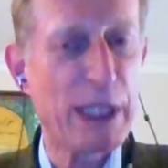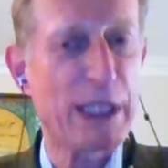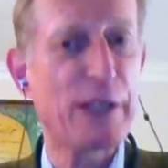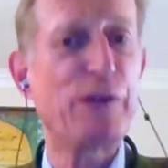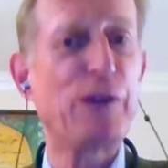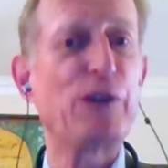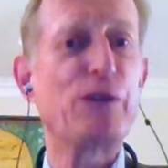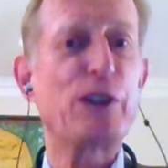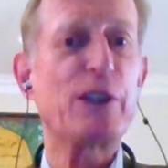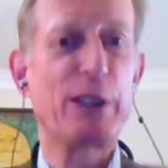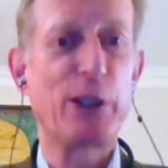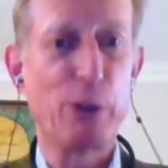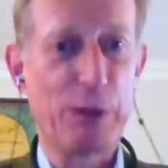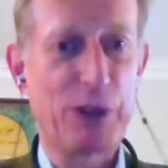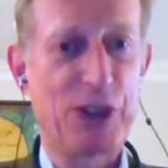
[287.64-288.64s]
But if you've got
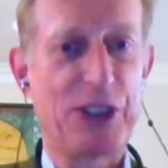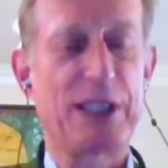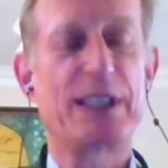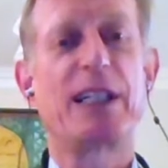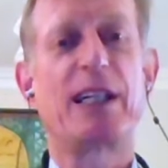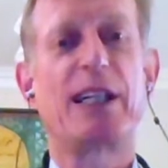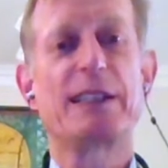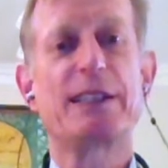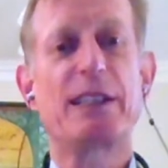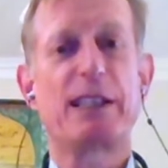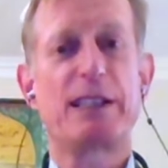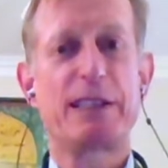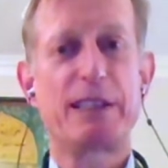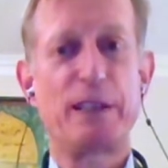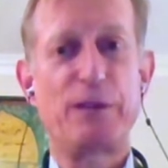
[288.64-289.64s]
the opposite
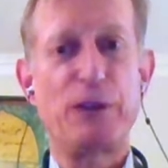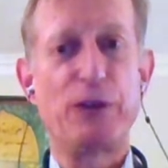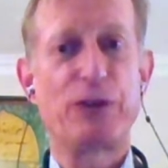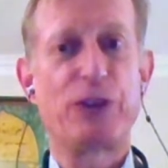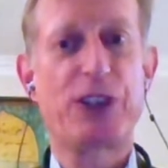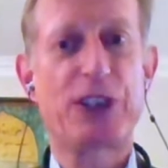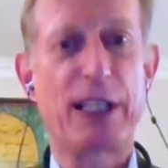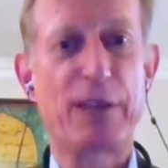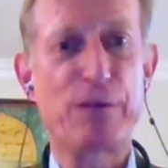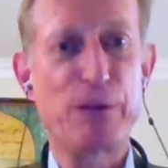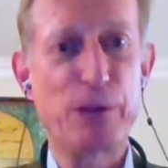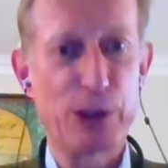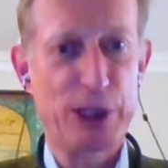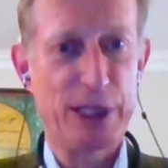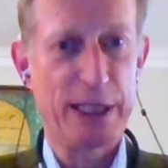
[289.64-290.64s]
zeitgeist, if you've just had
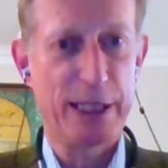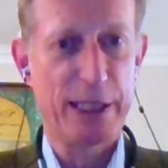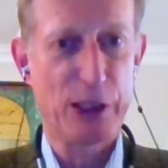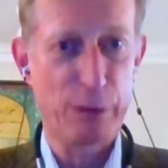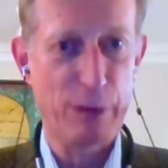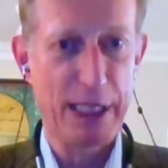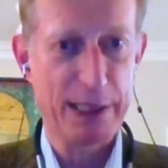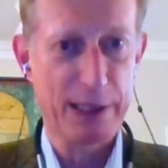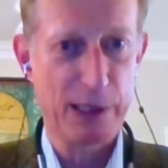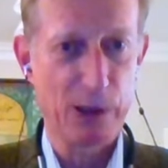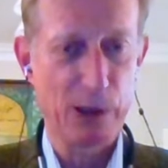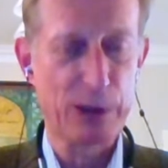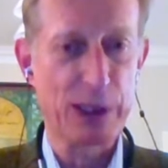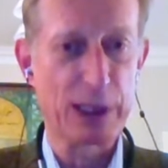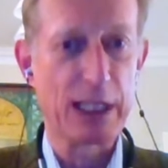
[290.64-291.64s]
40 years of being
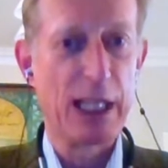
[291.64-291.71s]
told